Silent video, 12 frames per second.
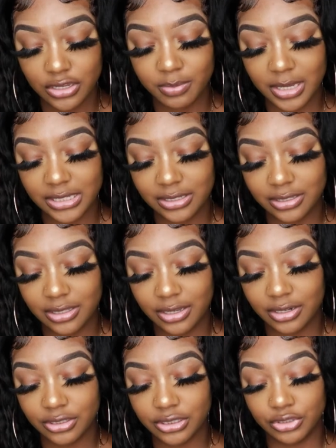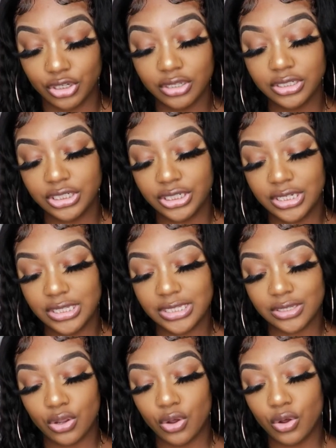it's basically there's Jurllyshe
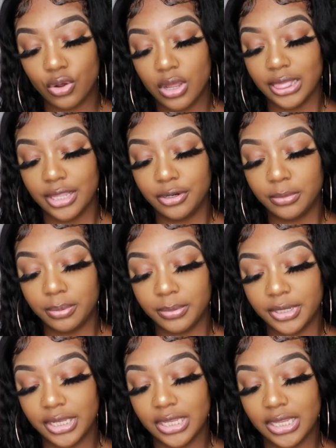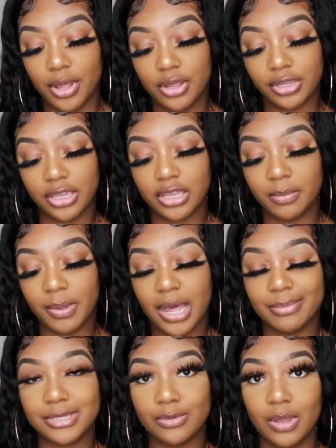skull letter print punk hip
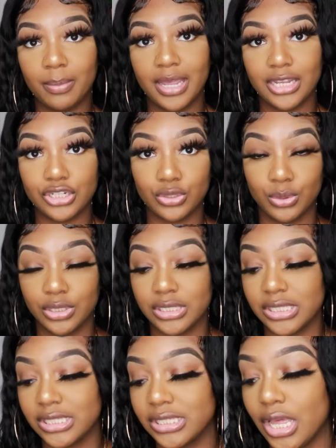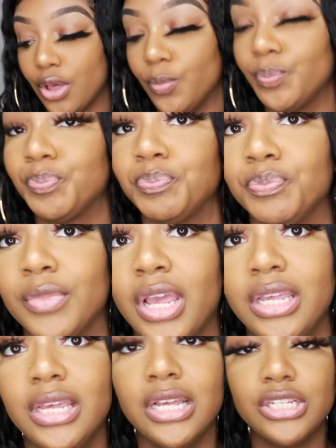hop sweatpants shorts. So
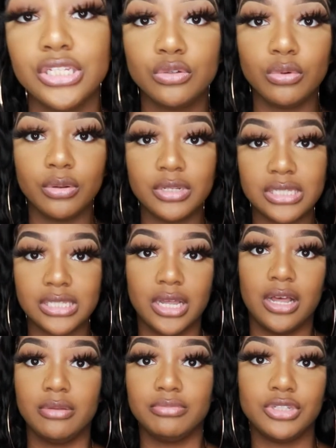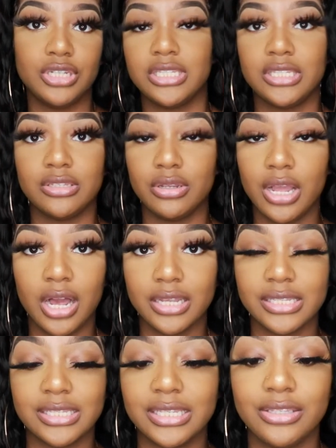yeah, I just threw on this top just so y'all
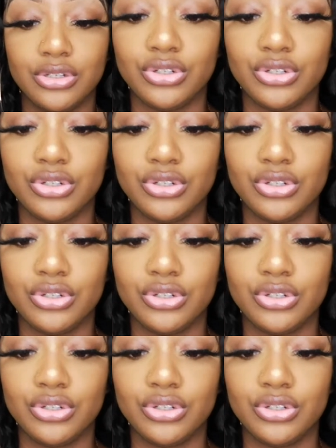can see the